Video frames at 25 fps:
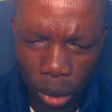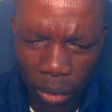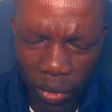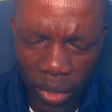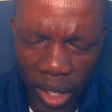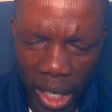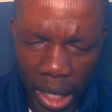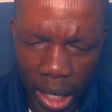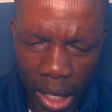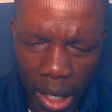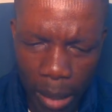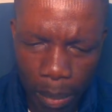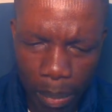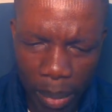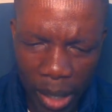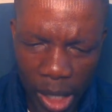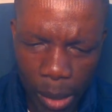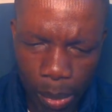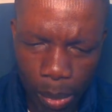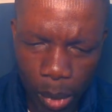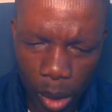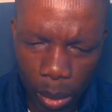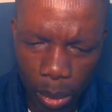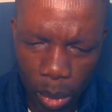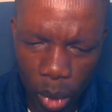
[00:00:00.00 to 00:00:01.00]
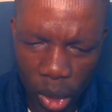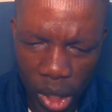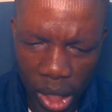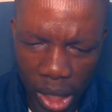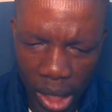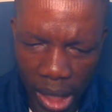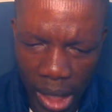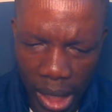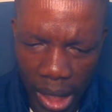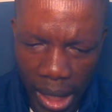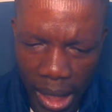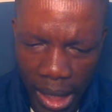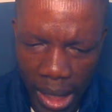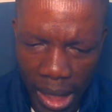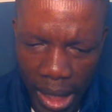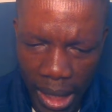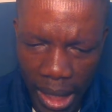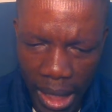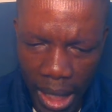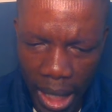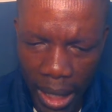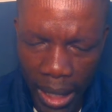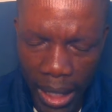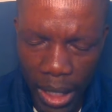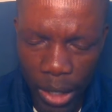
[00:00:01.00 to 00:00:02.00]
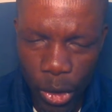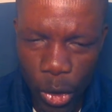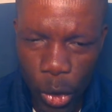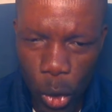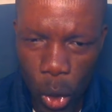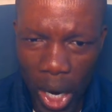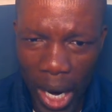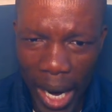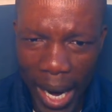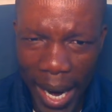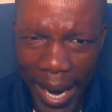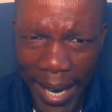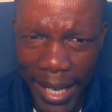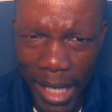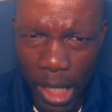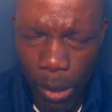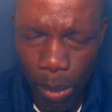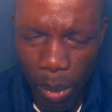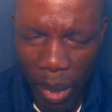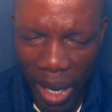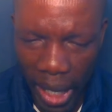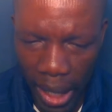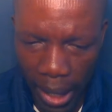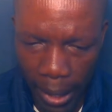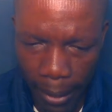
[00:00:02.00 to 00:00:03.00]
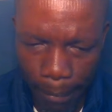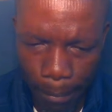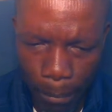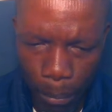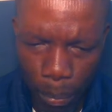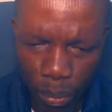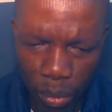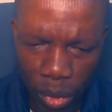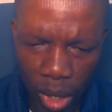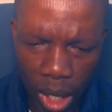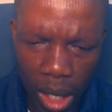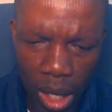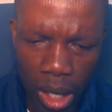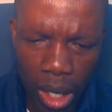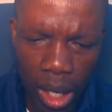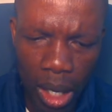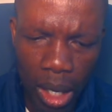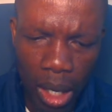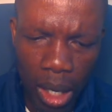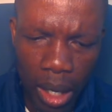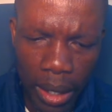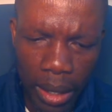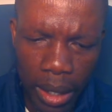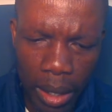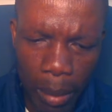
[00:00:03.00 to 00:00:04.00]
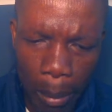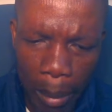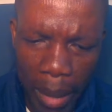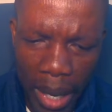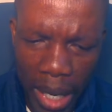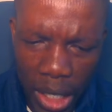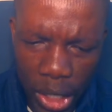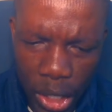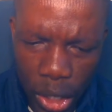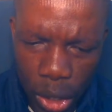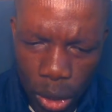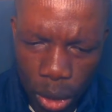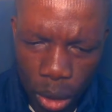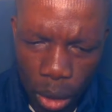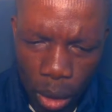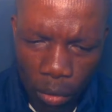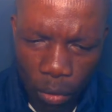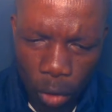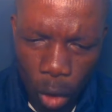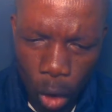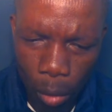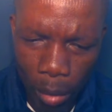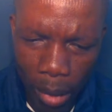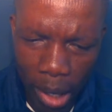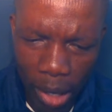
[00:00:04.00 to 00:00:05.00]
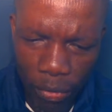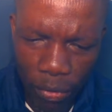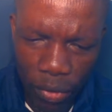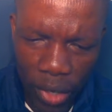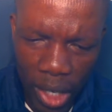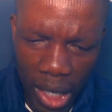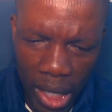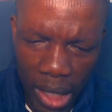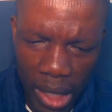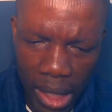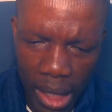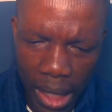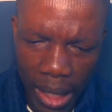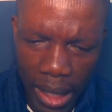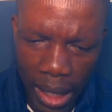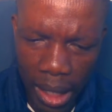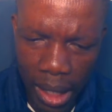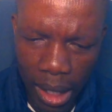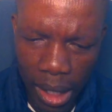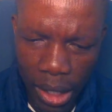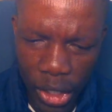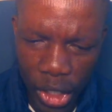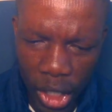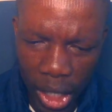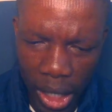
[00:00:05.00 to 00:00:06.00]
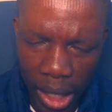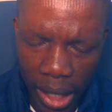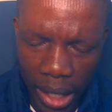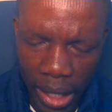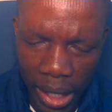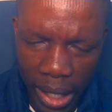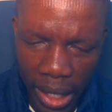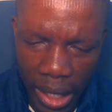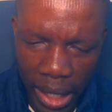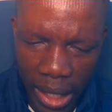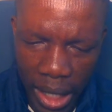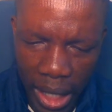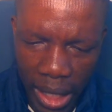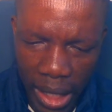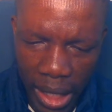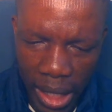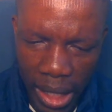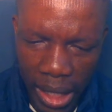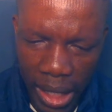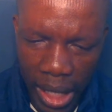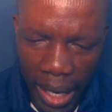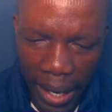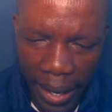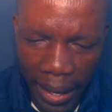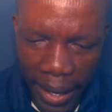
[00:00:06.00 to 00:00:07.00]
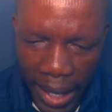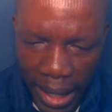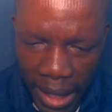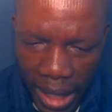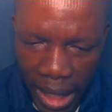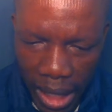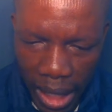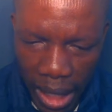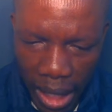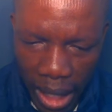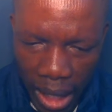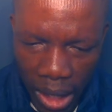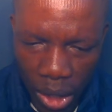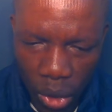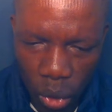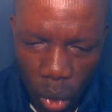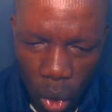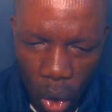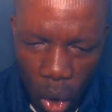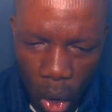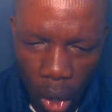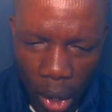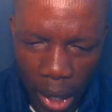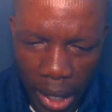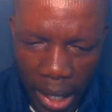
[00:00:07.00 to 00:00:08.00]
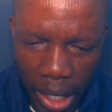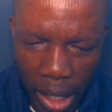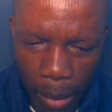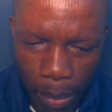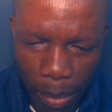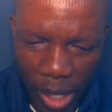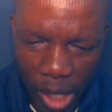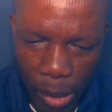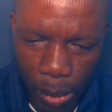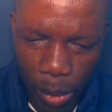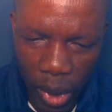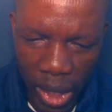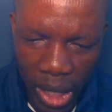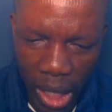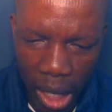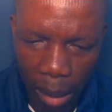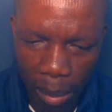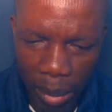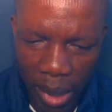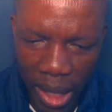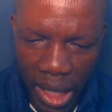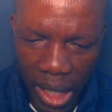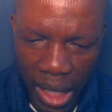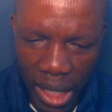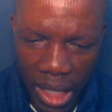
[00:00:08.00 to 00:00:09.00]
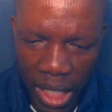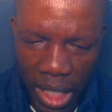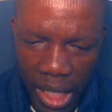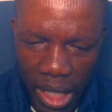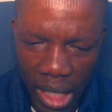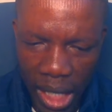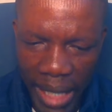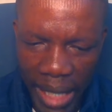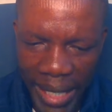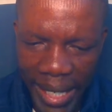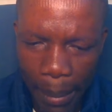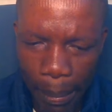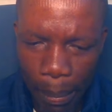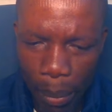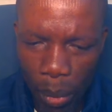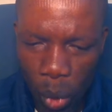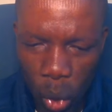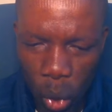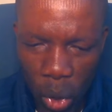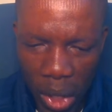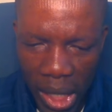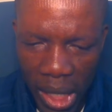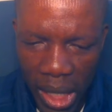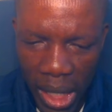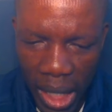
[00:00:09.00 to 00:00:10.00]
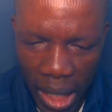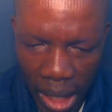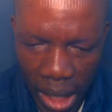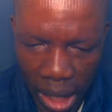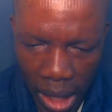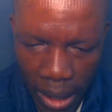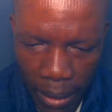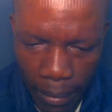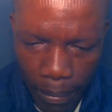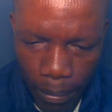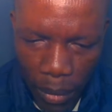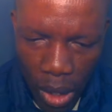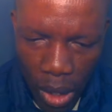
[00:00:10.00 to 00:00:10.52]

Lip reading: of the e-passport processing center in Johannesburg. The Ministry of Home Affairs and Cultural Heritage has directed that all e-passport applications that are processed